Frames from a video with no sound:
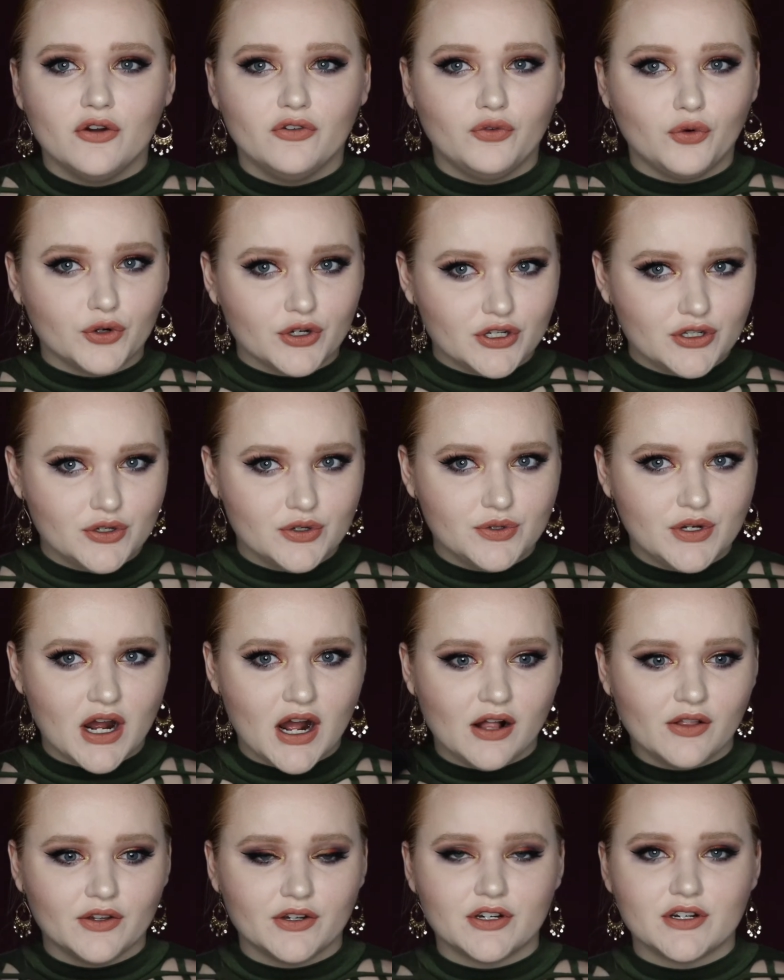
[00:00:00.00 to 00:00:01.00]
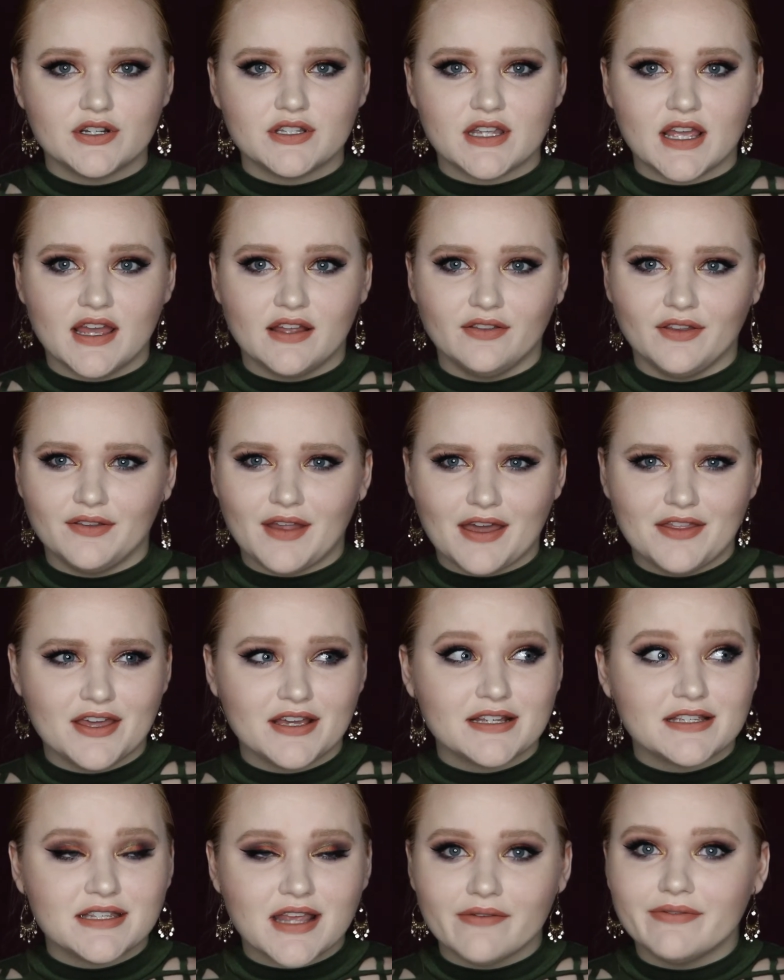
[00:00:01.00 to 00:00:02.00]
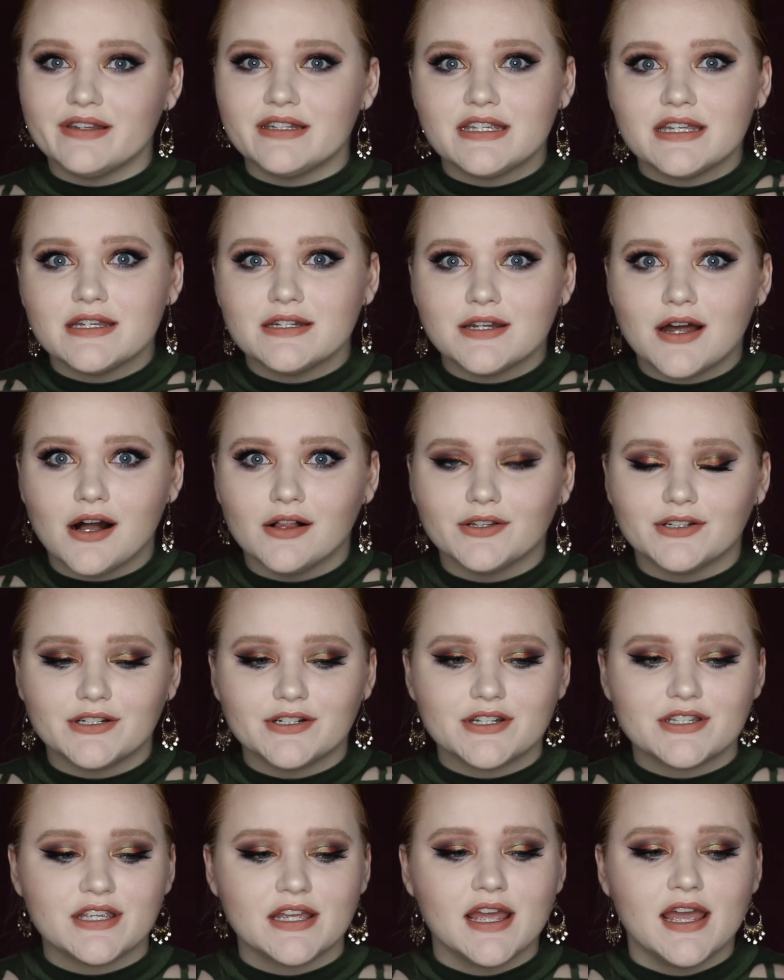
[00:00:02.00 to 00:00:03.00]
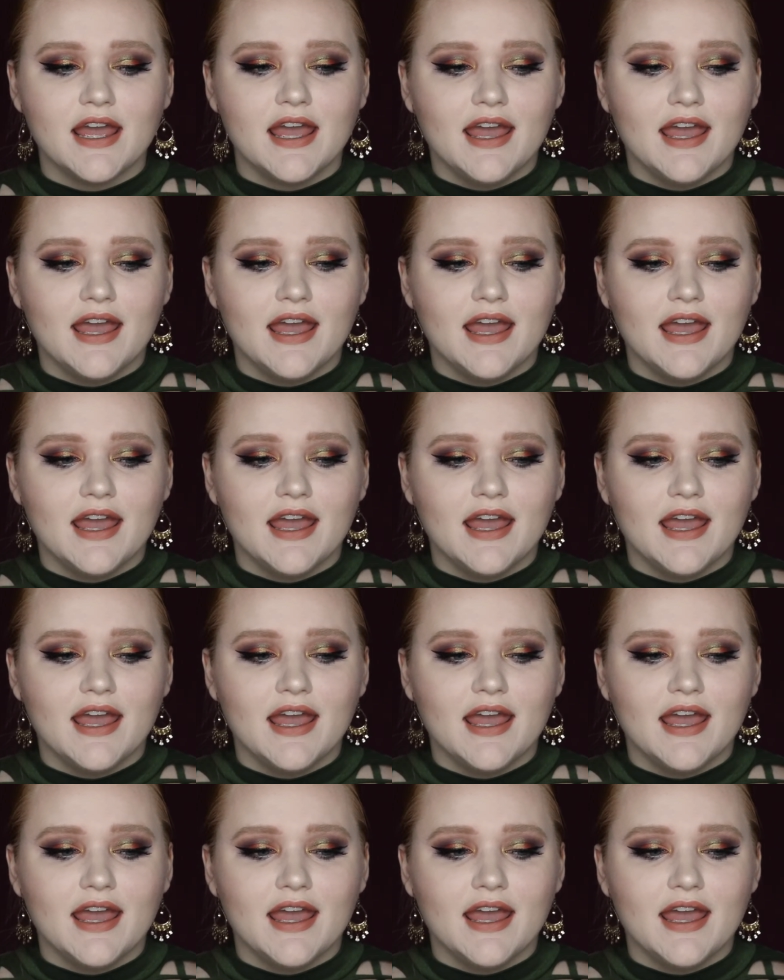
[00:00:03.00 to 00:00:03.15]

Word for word: $42 and I think $17.